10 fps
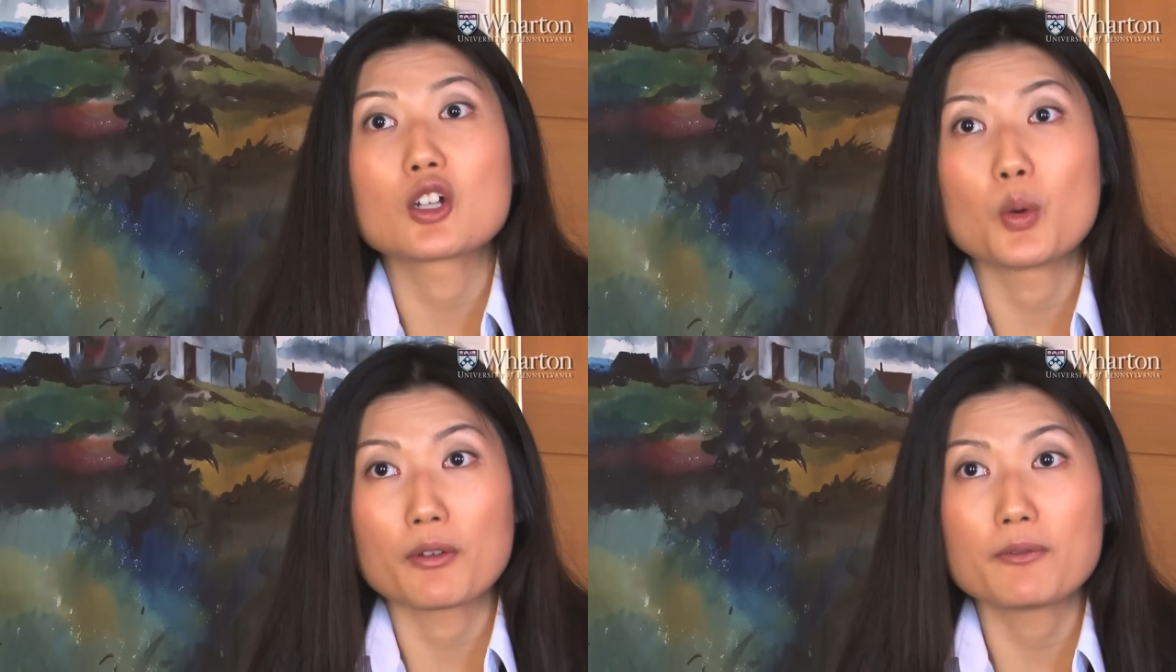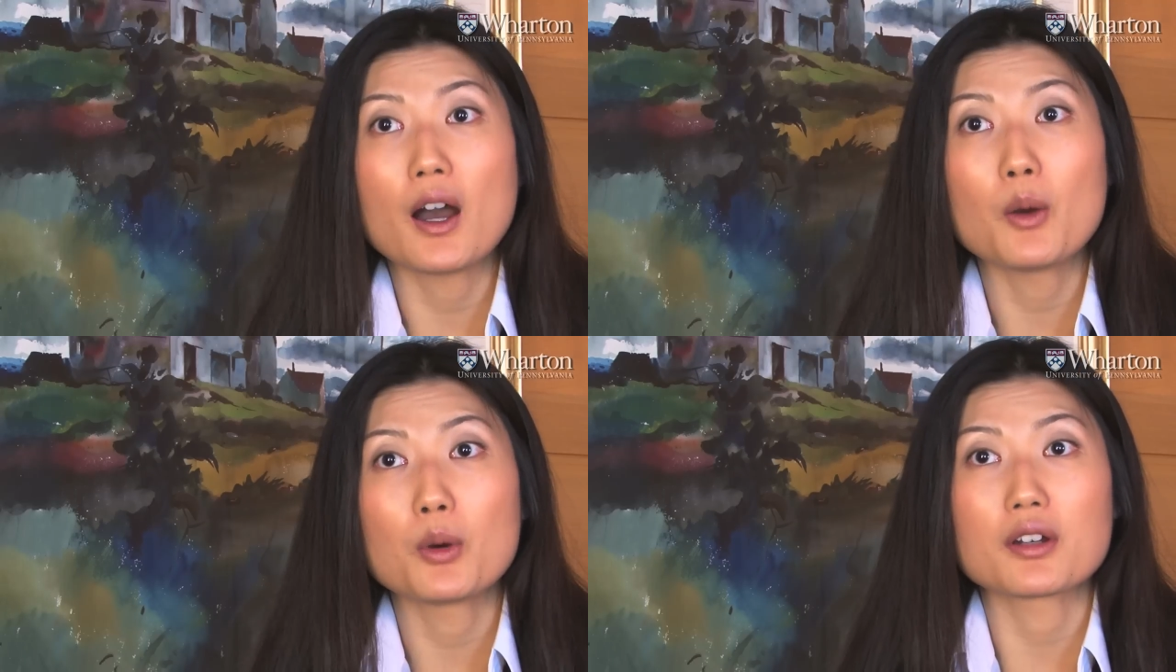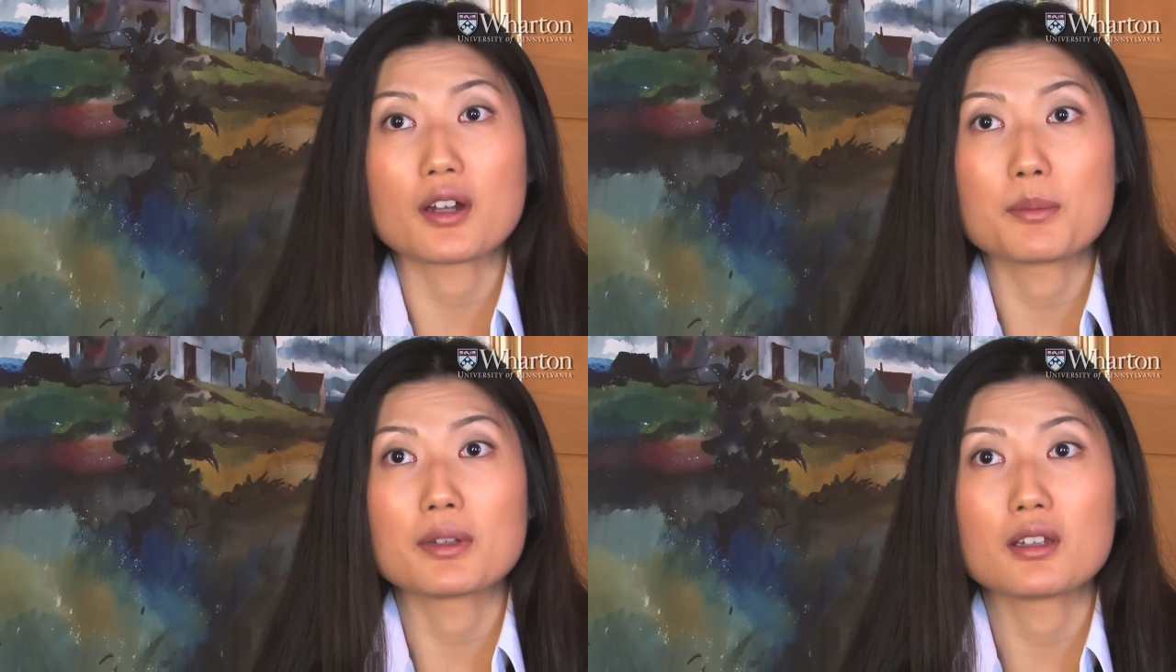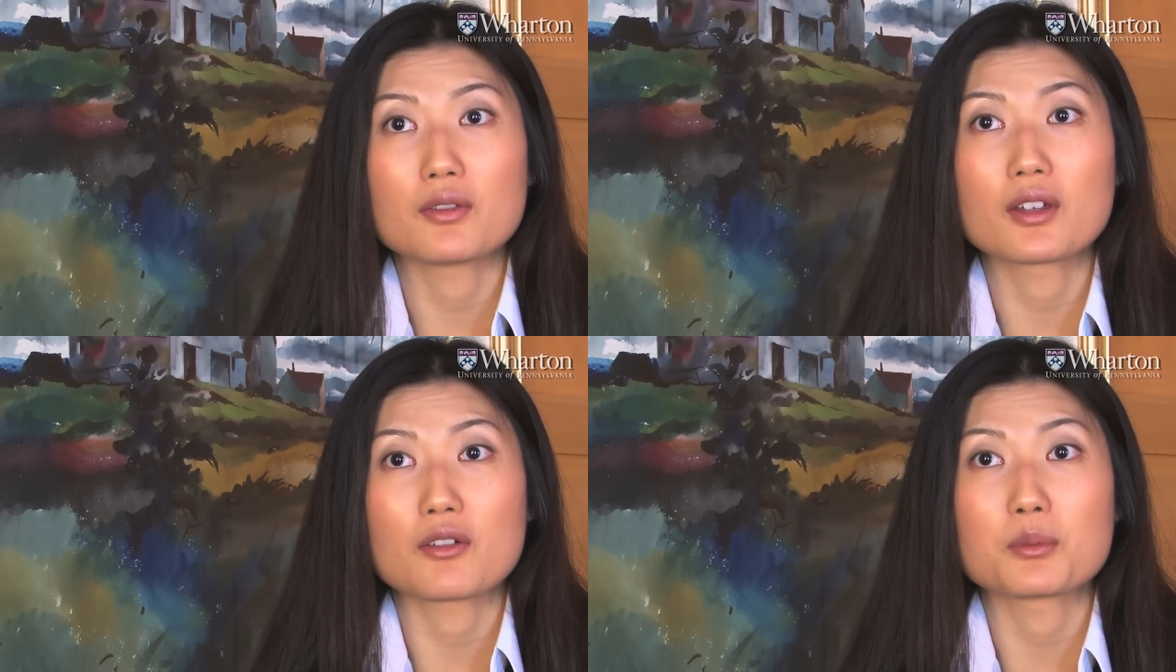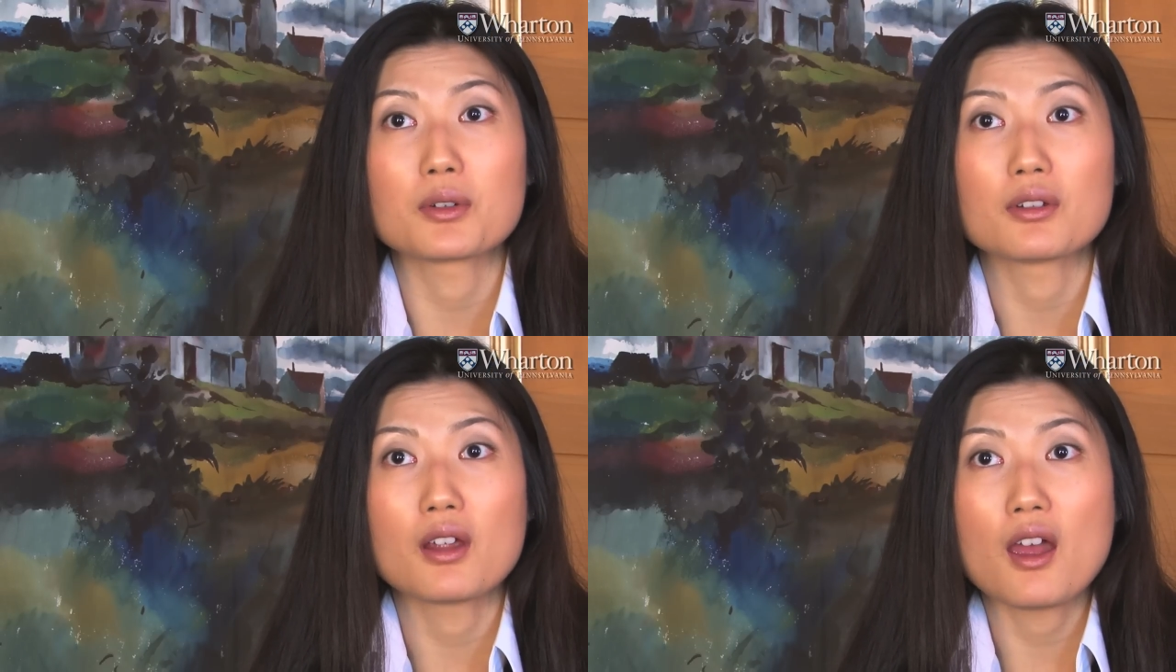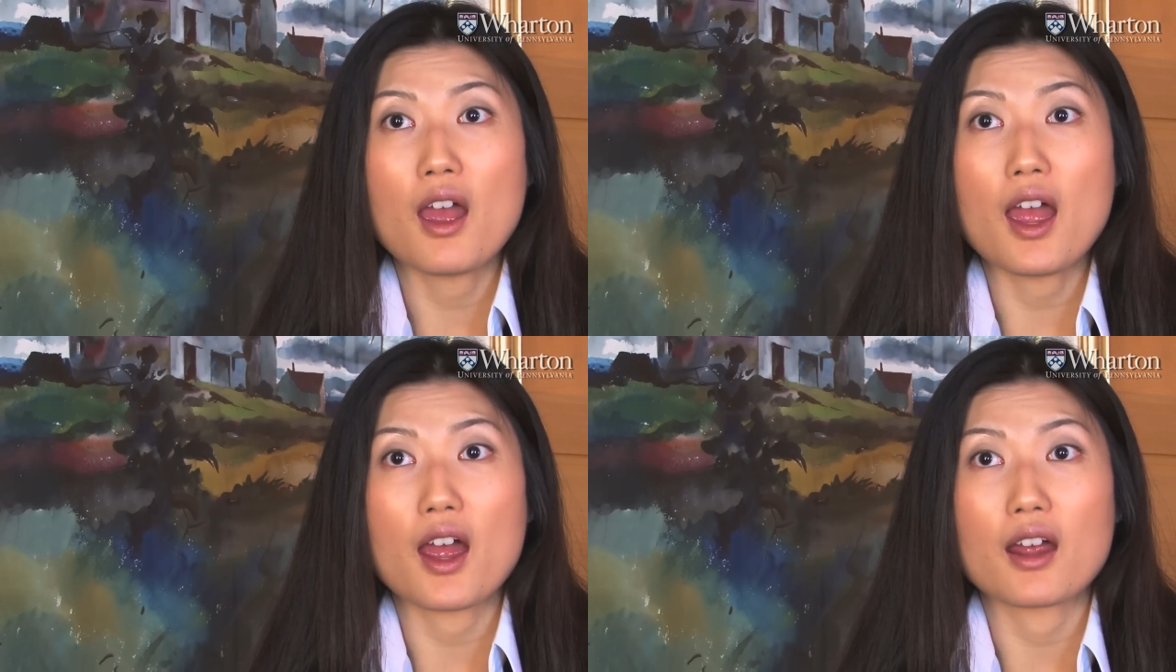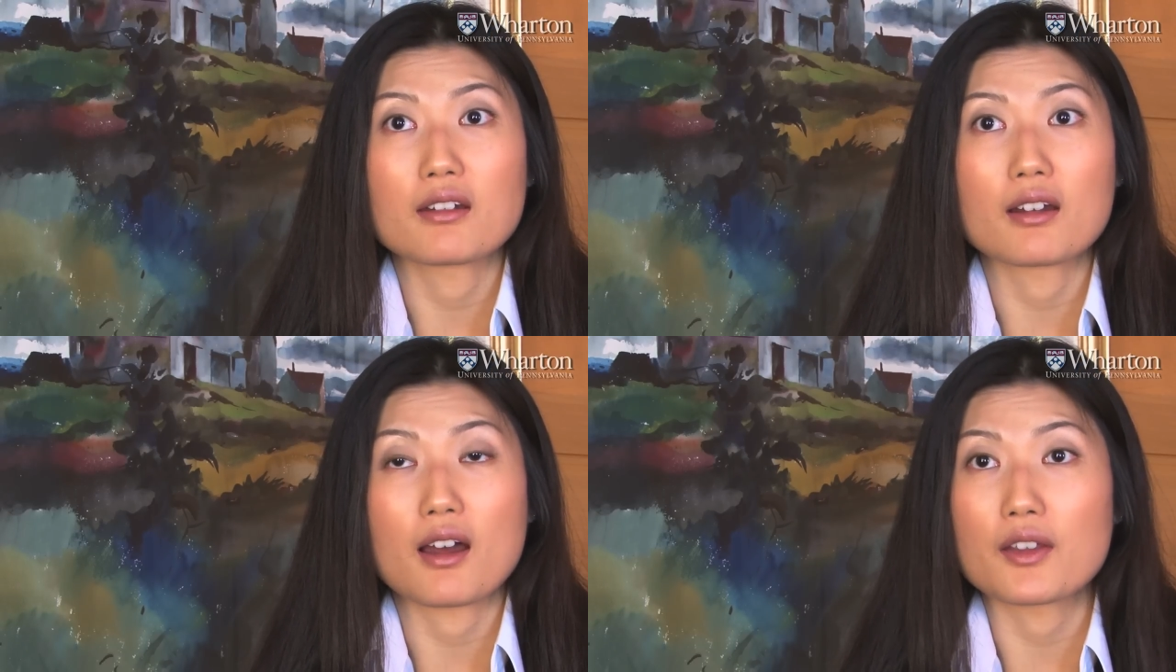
Going forward, I believe the government and uh,